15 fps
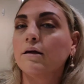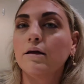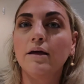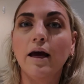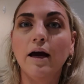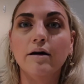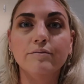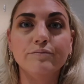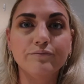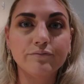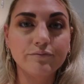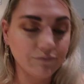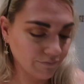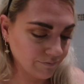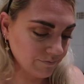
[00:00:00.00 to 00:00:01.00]
Yeah,
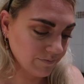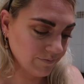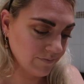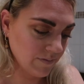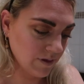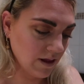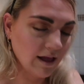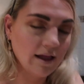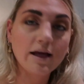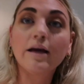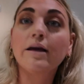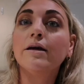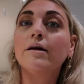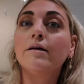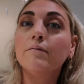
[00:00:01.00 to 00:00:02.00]
I
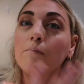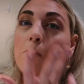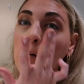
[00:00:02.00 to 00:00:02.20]
like it.